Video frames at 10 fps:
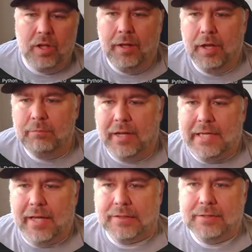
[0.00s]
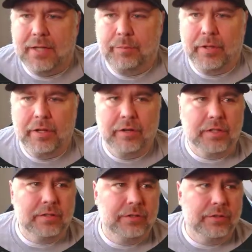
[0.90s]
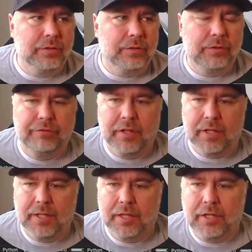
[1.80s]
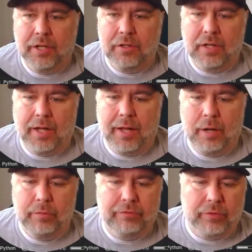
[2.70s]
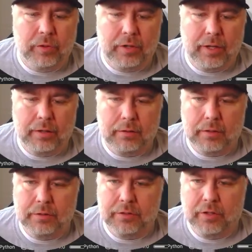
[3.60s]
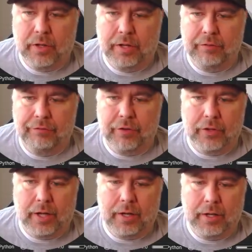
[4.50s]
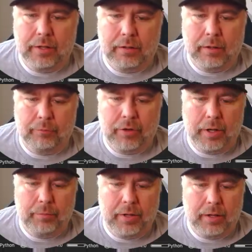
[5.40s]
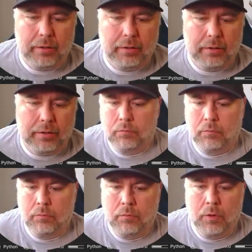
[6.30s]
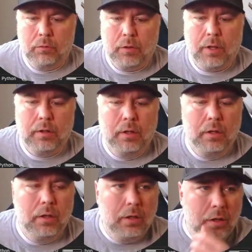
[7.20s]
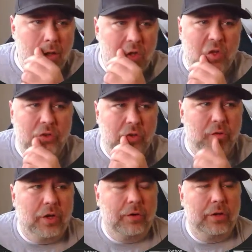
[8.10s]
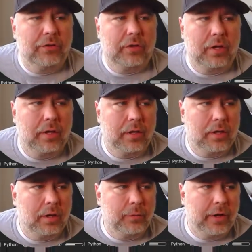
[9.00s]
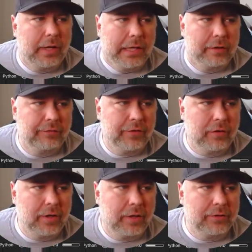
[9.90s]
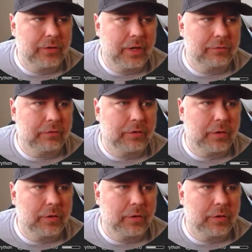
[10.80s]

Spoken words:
And my next step here is to fill in the code that I had before, and I'll just go ahead and fill that in and come right back. Okay. So you'll notice I went ahead and filled it out so you didn't have to